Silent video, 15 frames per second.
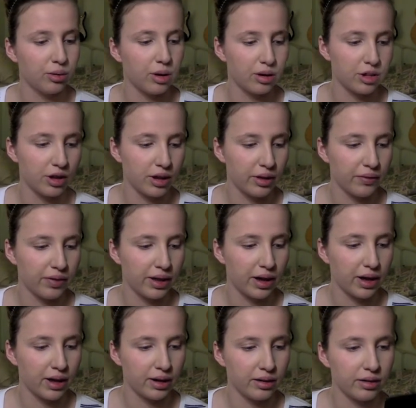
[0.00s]
achieve
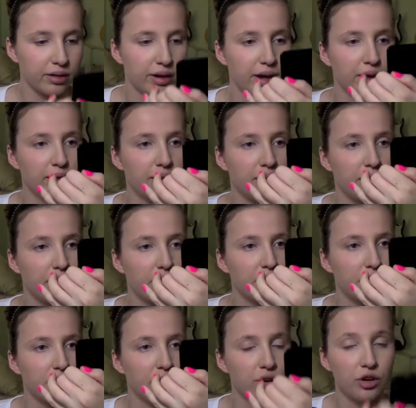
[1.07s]
that nice and